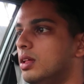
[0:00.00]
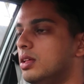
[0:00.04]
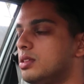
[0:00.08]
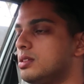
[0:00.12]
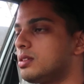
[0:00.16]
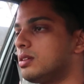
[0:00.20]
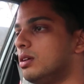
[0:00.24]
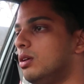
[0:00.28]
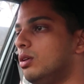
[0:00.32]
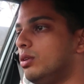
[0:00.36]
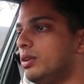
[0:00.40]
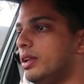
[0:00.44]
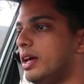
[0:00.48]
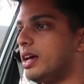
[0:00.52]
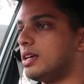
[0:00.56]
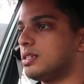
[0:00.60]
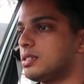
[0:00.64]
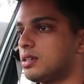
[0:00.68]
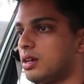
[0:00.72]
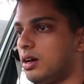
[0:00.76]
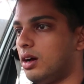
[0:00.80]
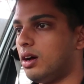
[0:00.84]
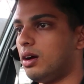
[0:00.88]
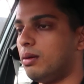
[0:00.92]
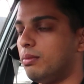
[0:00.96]
It's an old
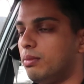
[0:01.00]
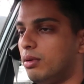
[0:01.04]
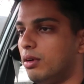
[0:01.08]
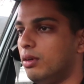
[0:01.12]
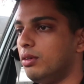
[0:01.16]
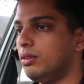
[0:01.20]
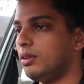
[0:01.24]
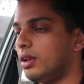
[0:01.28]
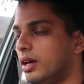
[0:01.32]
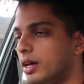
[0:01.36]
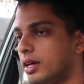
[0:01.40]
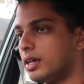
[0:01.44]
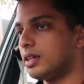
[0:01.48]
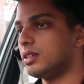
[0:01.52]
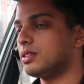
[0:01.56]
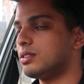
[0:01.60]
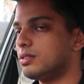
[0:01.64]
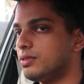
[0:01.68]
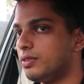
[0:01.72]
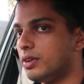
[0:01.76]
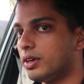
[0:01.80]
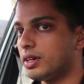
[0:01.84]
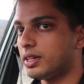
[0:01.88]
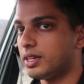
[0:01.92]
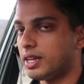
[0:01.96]
ass car, bro. Like,
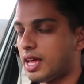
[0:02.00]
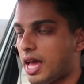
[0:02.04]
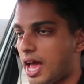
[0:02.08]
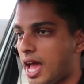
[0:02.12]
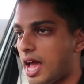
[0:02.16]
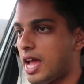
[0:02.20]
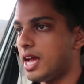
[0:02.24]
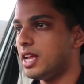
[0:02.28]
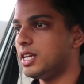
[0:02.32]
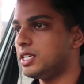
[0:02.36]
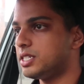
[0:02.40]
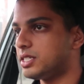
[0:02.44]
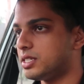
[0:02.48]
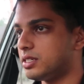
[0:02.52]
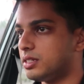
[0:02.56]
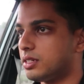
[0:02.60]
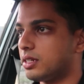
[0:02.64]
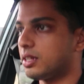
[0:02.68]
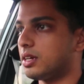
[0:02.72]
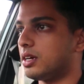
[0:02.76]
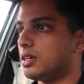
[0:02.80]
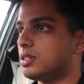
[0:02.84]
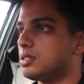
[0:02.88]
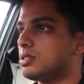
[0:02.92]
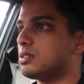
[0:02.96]
it's fucking ancient,
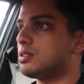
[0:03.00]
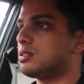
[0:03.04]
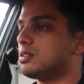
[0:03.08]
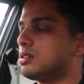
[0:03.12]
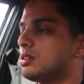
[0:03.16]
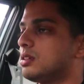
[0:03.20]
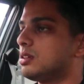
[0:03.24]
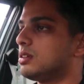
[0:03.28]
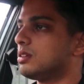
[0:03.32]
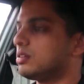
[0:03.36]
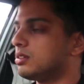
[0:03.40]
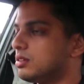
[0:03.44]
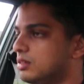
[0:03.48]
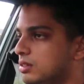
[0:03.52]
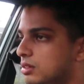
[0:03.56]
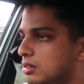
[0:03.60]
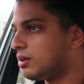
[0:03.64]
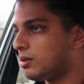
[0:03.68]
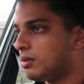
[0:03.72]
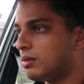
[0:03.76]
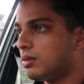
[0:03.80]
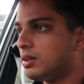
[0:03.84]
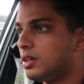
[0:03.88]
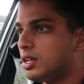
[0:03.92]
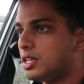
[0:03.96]
cuz.
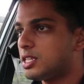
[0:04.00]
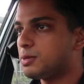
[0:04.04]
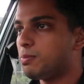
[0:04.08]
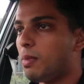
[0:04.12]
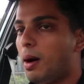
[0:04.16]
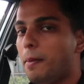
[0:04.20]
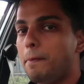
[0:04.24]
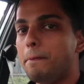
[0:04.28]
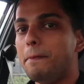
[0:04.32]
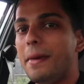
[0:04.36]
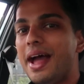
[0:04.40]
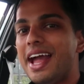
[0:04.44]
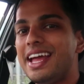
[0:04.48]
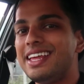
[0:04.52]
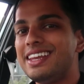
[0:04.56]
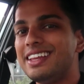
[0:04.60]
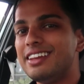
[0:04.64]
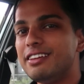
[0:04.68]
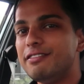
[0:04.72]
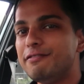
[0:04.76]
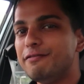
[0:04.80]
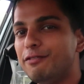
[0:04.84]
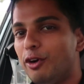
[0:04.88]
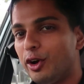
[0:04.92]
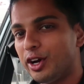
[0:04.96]
It's my
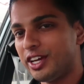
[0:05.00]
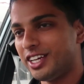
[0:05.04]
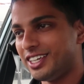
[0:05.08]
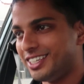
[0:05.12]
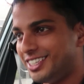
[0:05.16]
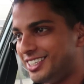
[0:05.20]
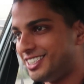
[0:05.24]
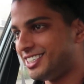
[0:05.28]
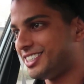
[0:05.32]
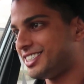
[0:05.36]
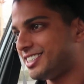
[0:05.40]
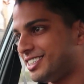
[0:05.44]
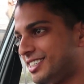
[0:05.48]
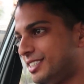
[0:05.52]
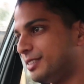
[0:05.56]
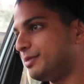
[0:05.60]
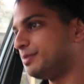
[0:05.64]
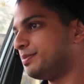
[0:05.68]
maiden voyage.